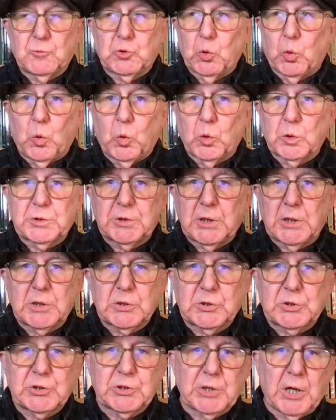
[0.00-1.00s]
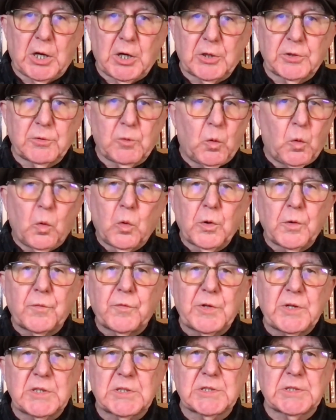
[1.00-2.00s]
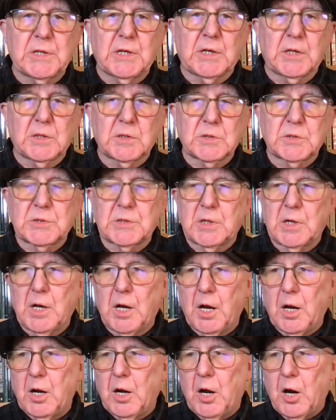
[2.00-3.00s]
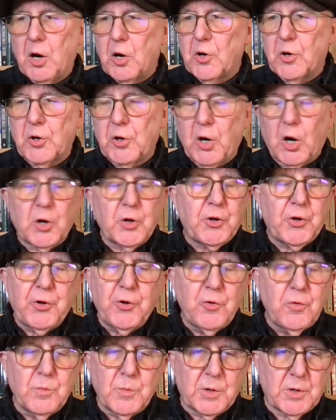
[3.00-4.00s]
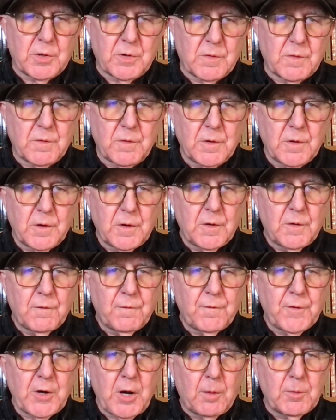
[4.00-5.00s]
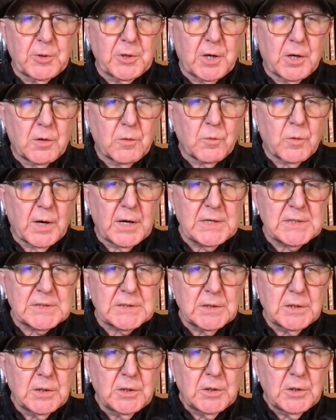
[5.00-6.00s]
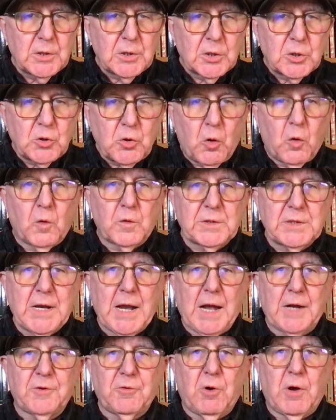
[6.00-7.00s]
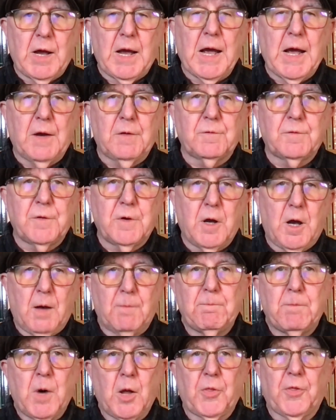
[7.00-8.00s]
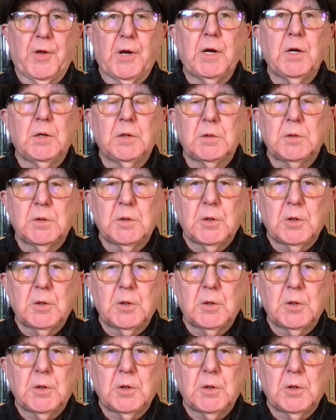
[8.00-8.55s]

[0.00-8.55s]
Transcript: daughter, son, all of these things are human phenomena, right? God cannot have a mother